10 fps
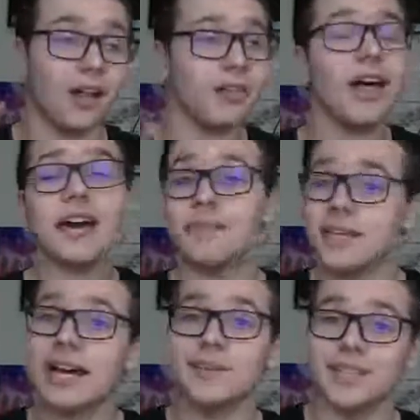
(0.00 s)
a lot of
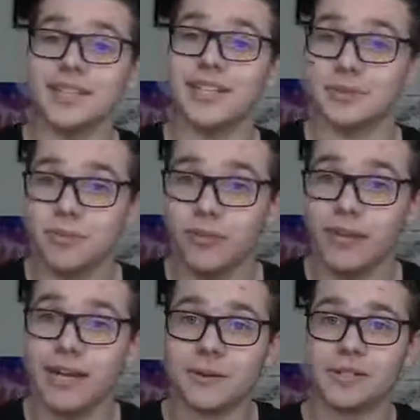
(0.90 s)
times in this
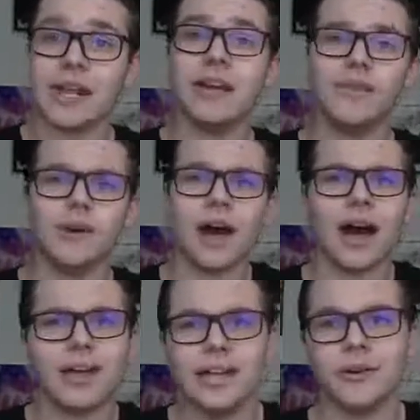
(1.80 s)
movie, and it was kind of
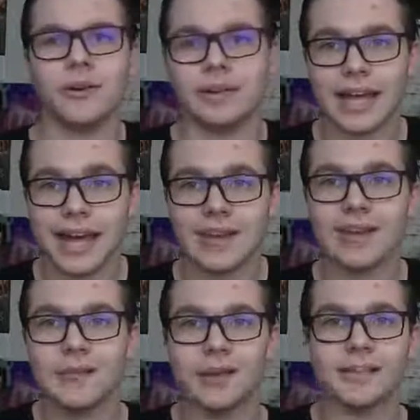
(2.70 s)
odd hearing that
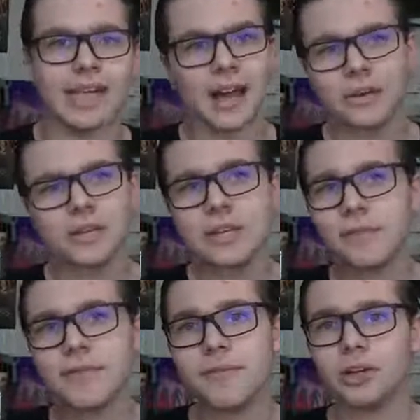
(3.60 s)
because I don't think
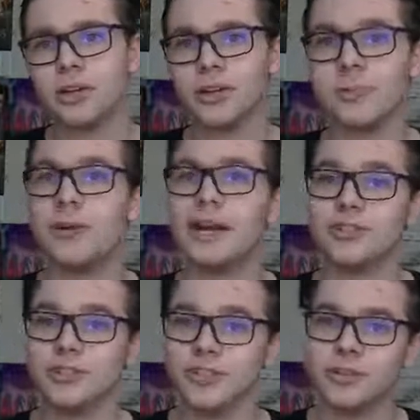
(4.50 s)
we've ever heard
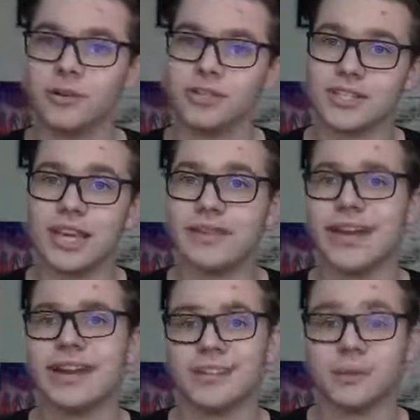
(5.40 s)
Patrick Stewart say
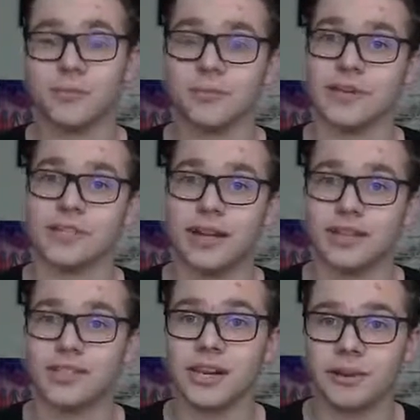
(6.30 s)
that as the Professor
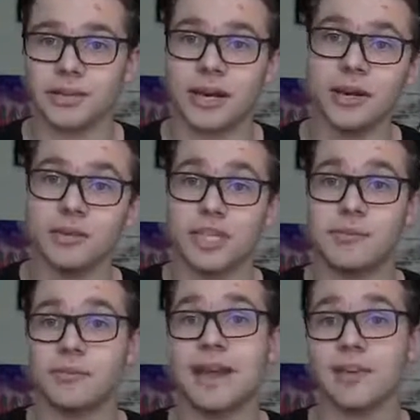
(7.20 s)
X character. I know
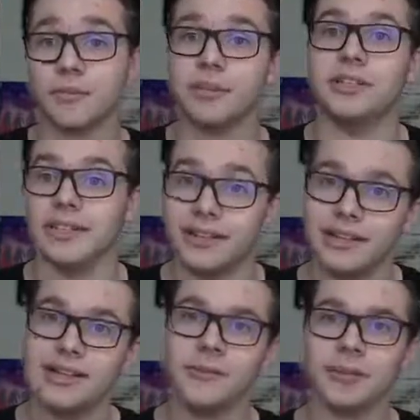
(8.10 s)
James McAvoy did,
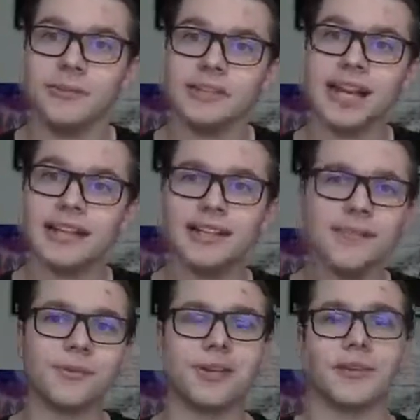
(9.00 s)
but it was kind of
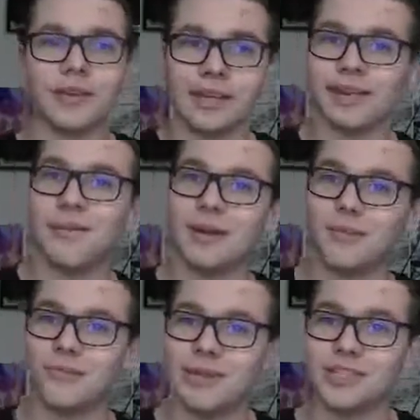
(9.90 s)
different hearing it come out of
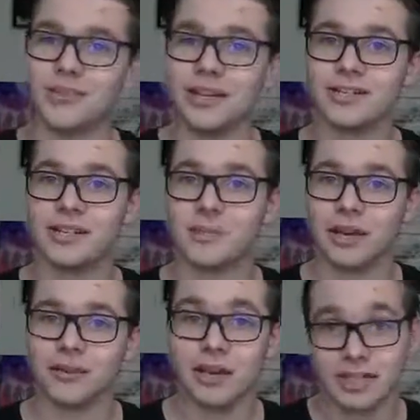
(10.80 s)
Professor X's
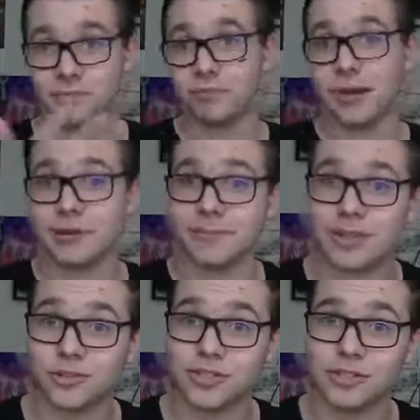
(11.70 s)
mouth as Patrick